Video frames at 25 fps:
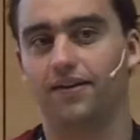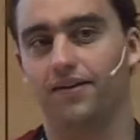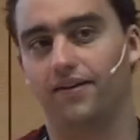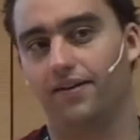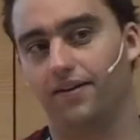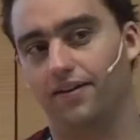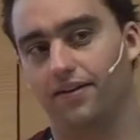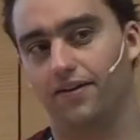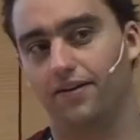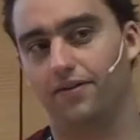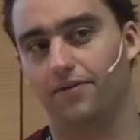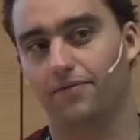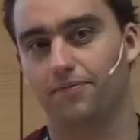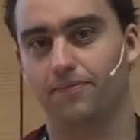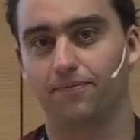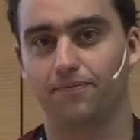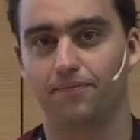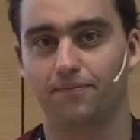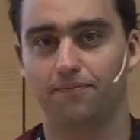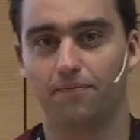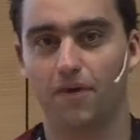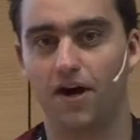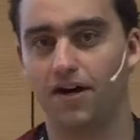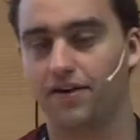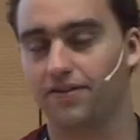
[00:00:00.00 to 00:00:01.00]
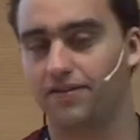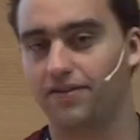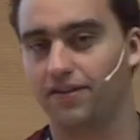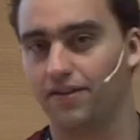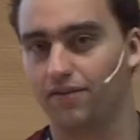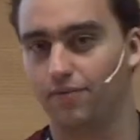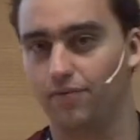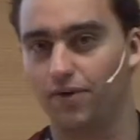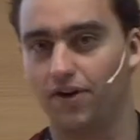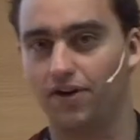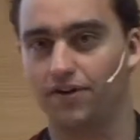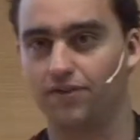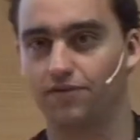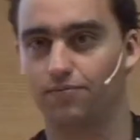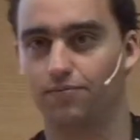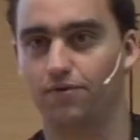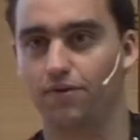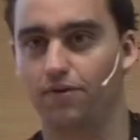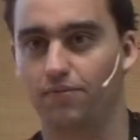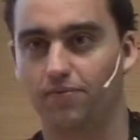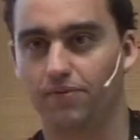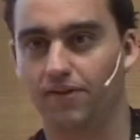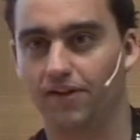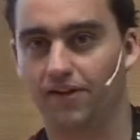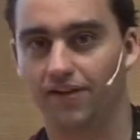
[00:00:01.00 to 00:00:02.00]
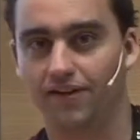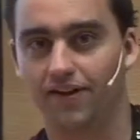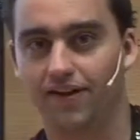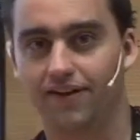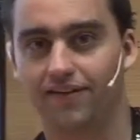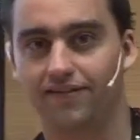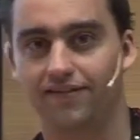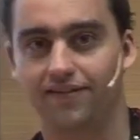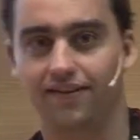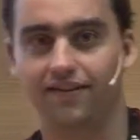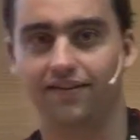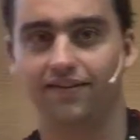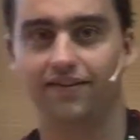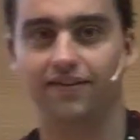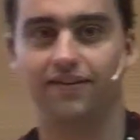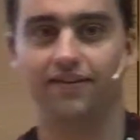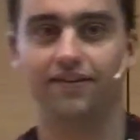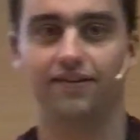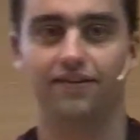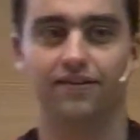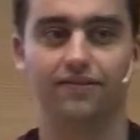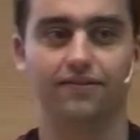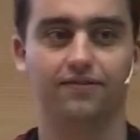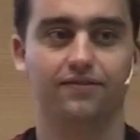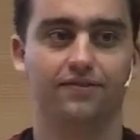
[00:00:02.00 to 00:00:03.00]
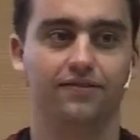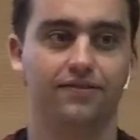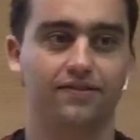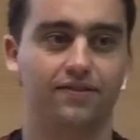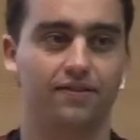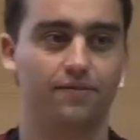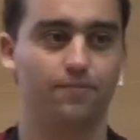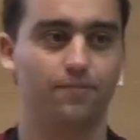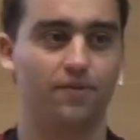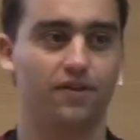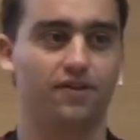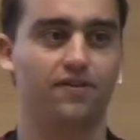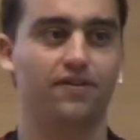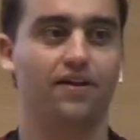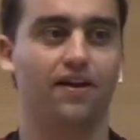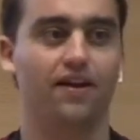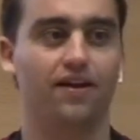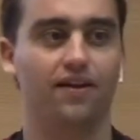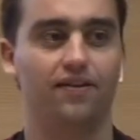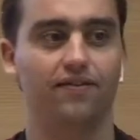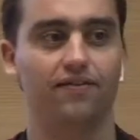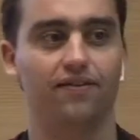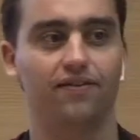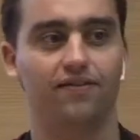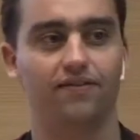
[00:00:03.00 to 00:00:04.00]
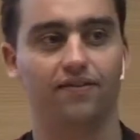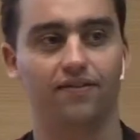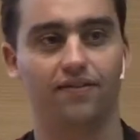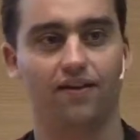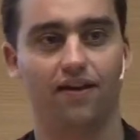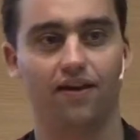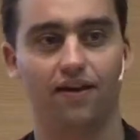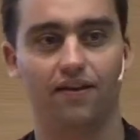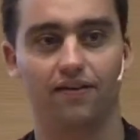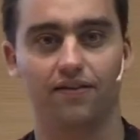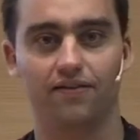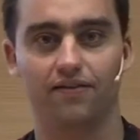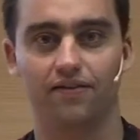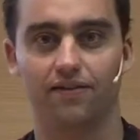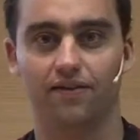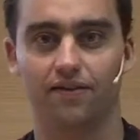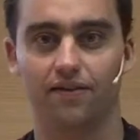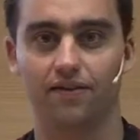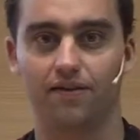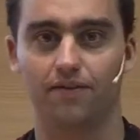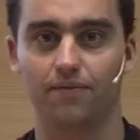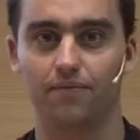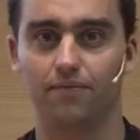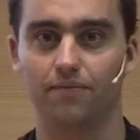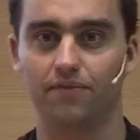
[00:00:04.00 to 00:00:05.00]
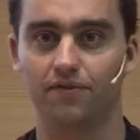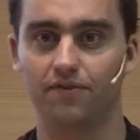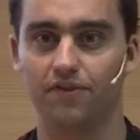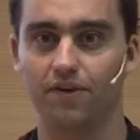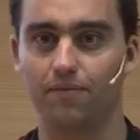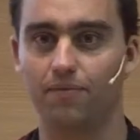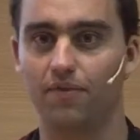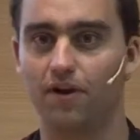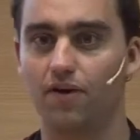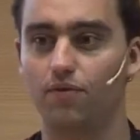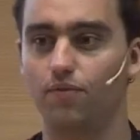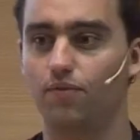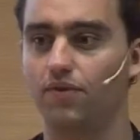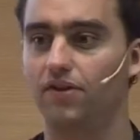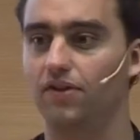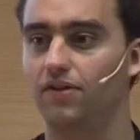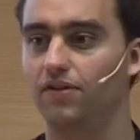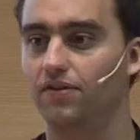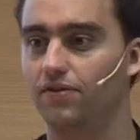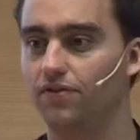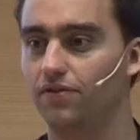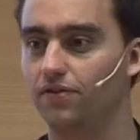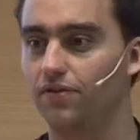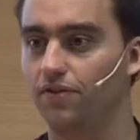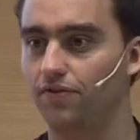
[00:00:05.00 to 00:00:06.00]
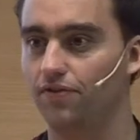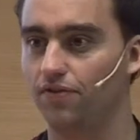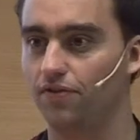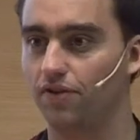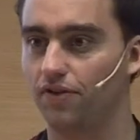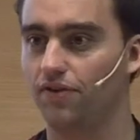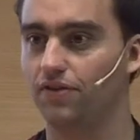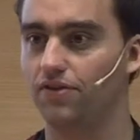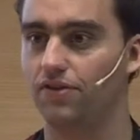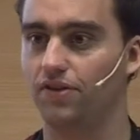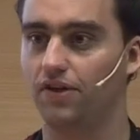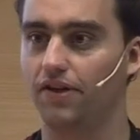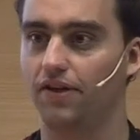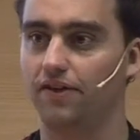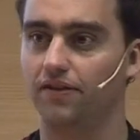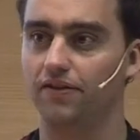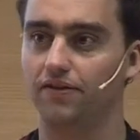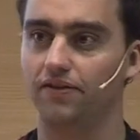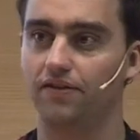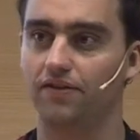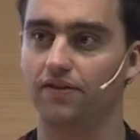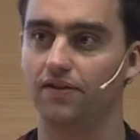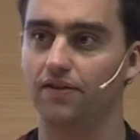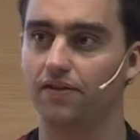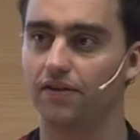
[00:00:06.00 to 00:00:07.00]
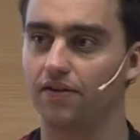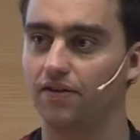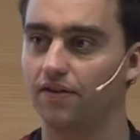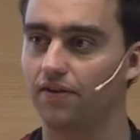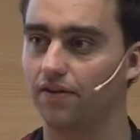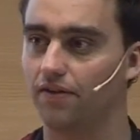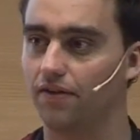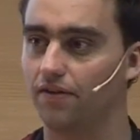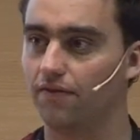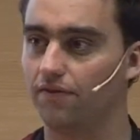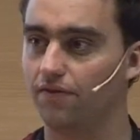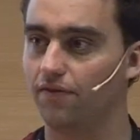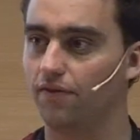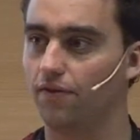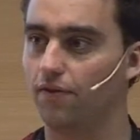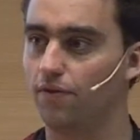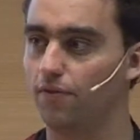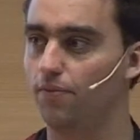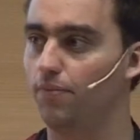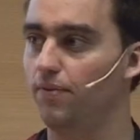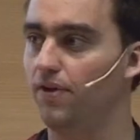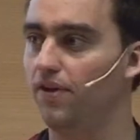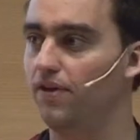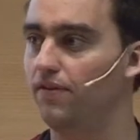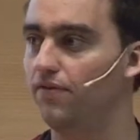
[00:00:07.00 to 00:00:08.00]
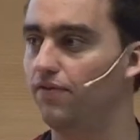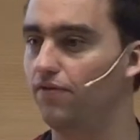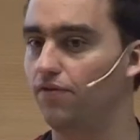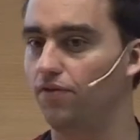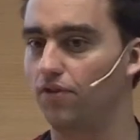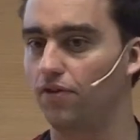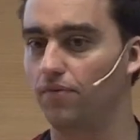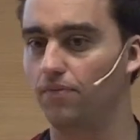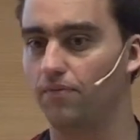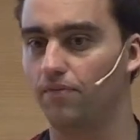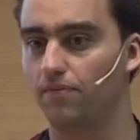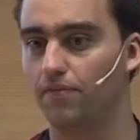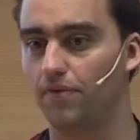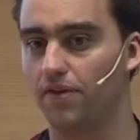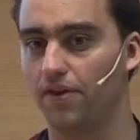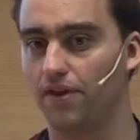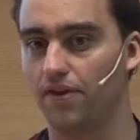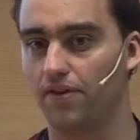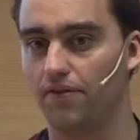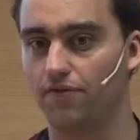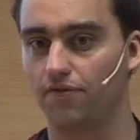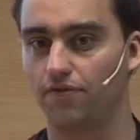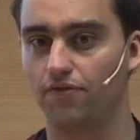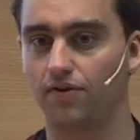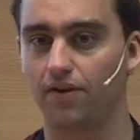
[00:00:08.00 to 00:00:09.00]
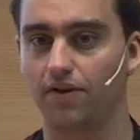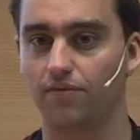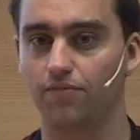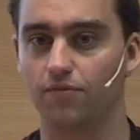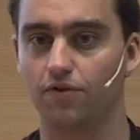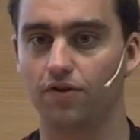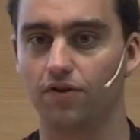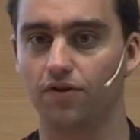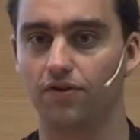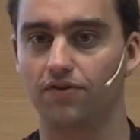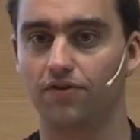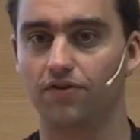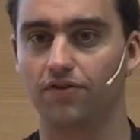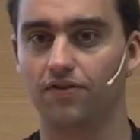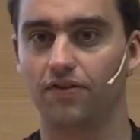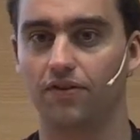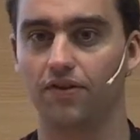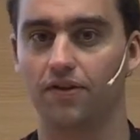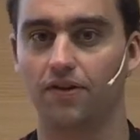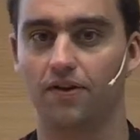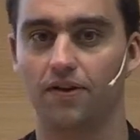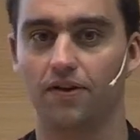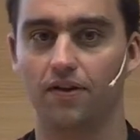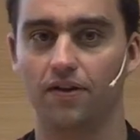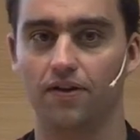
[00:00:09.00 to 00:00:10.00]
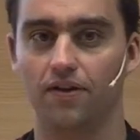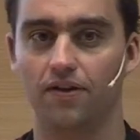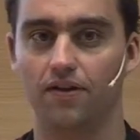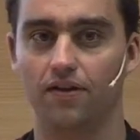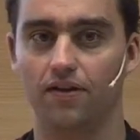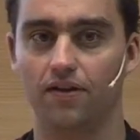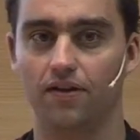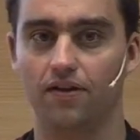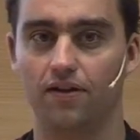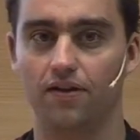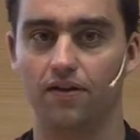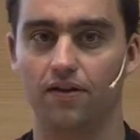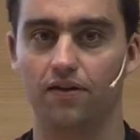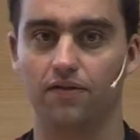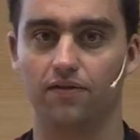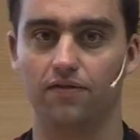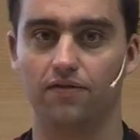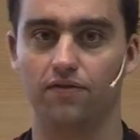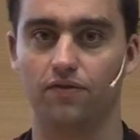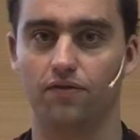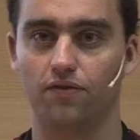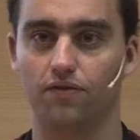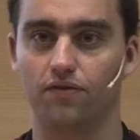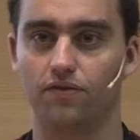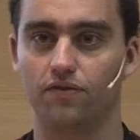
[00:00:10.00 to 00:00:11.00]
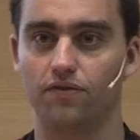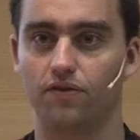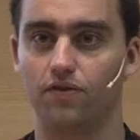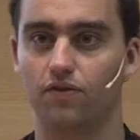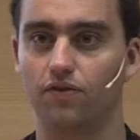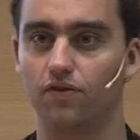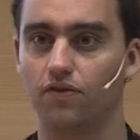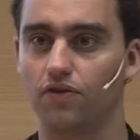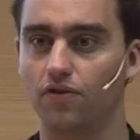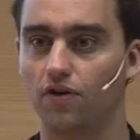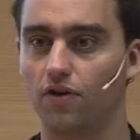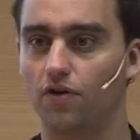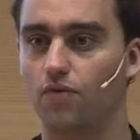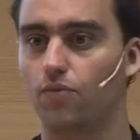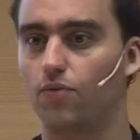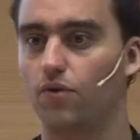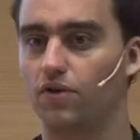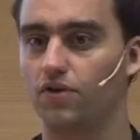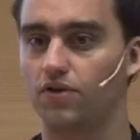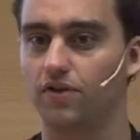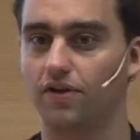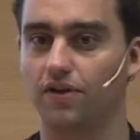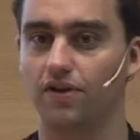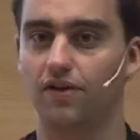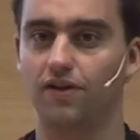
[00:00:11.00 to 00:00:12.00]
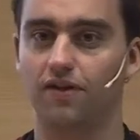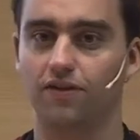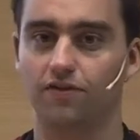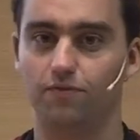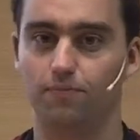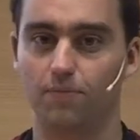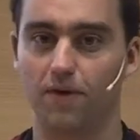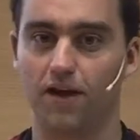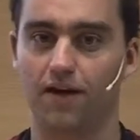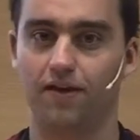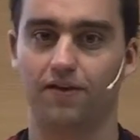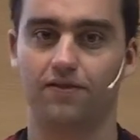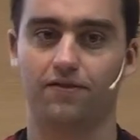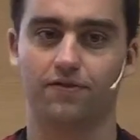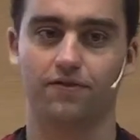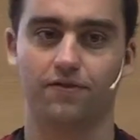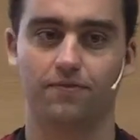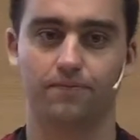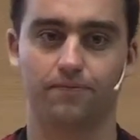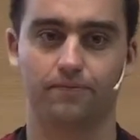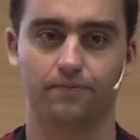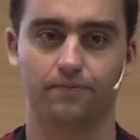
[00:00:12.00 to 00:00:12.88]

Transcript: Um, Marketing-wise, probably a nice idea, but as I said, um, somehow we need to differentiate Flow3 from the other frameworks uh, so, so you know what you can expect.